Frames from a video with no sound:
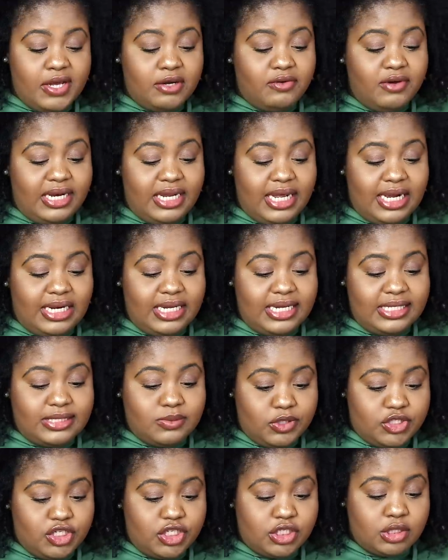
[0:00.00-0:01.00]
ingredient list,
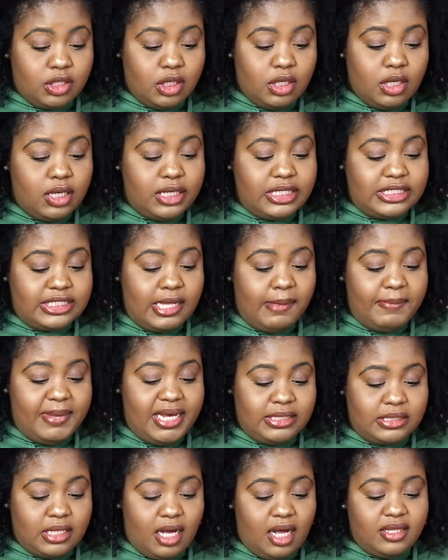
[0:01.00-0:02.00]
which is good. So that
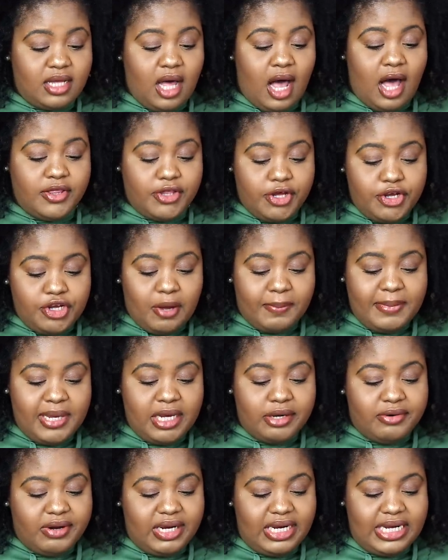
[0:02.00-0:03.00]
means all the other yummy
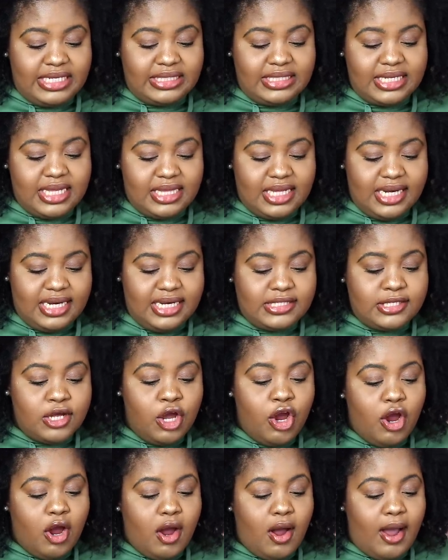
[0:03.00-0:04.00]
ingredients in this
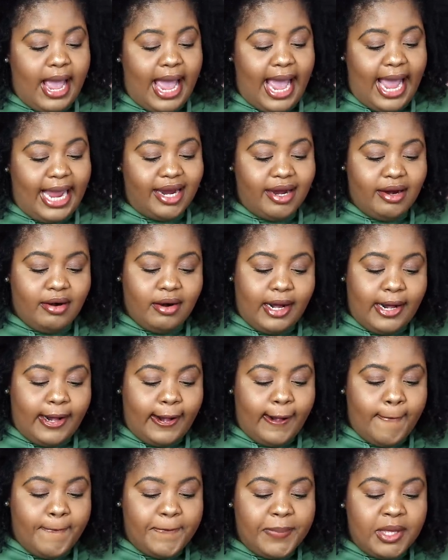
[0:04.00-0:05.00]
are higher
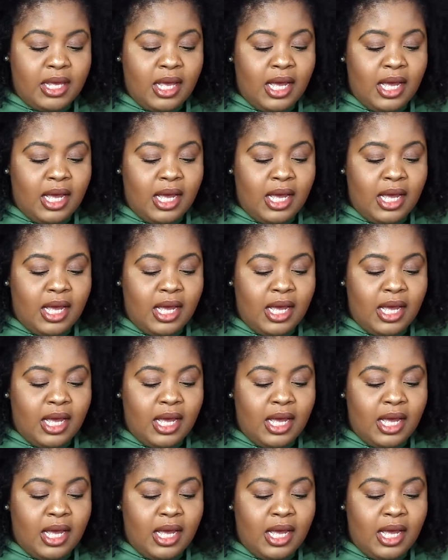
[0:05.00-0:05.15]
up.